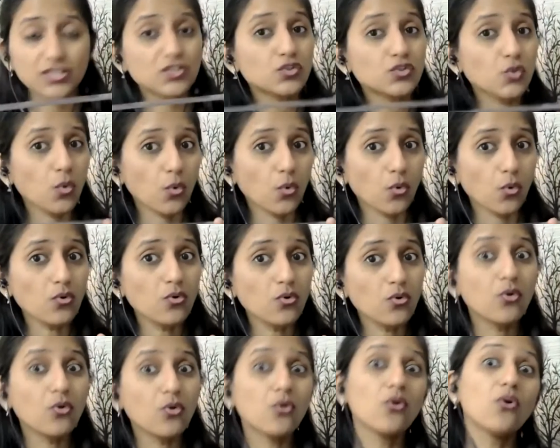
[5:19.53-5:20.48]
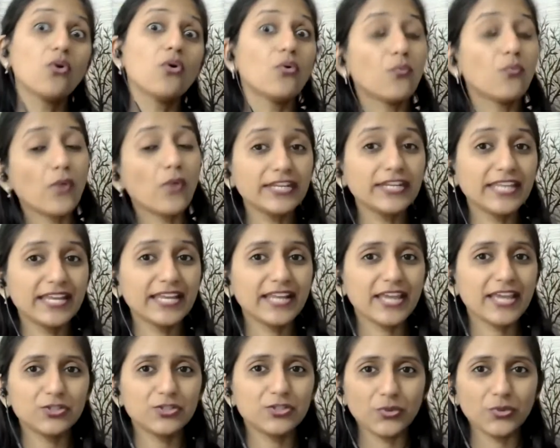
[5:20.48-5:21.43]
So what can
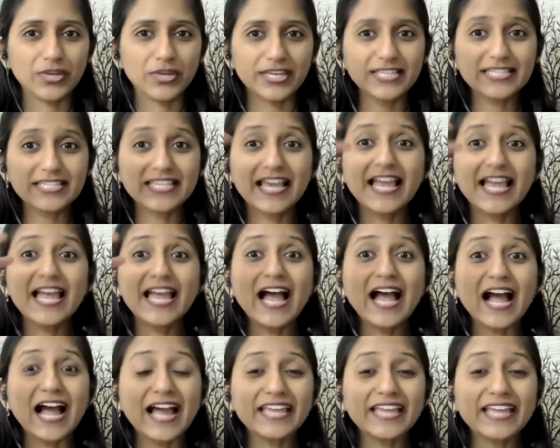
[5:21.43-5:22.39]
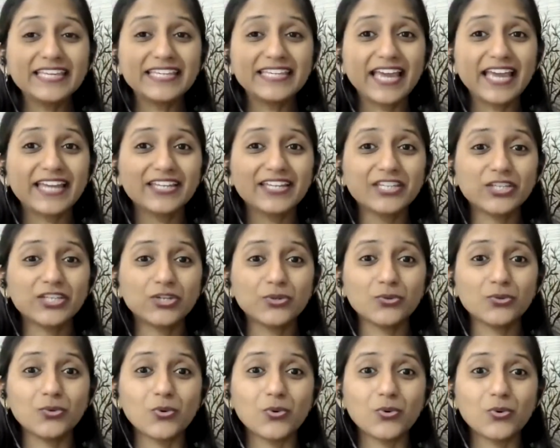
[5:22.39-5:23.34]
I do is I can
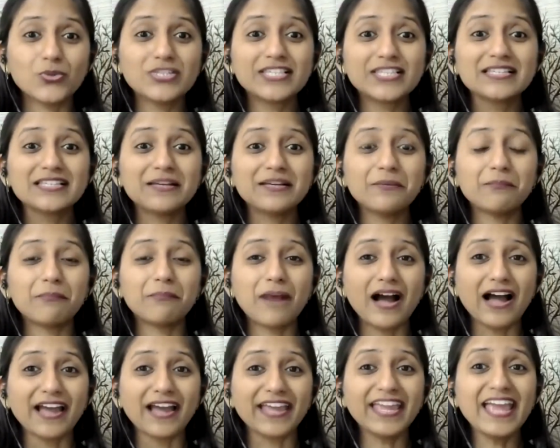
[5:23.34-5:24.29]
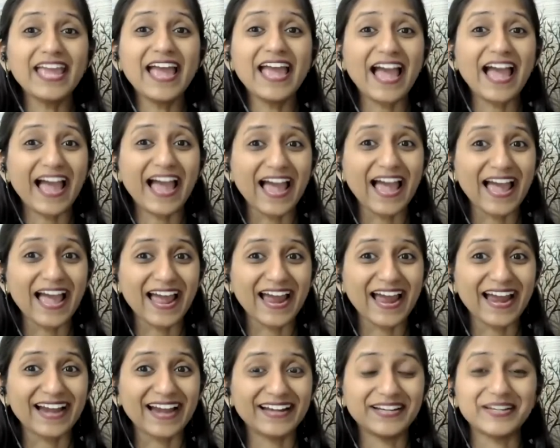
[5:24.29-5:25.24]
use my
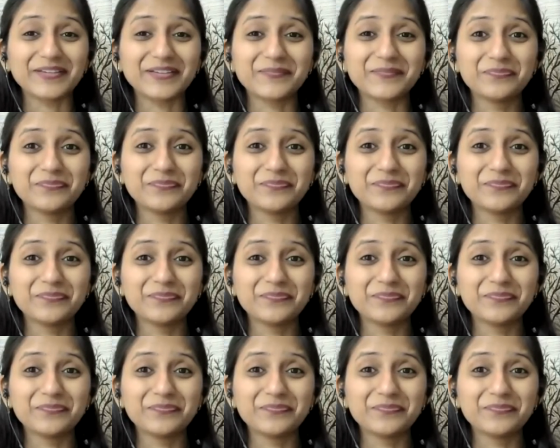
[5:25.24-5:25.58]
hand.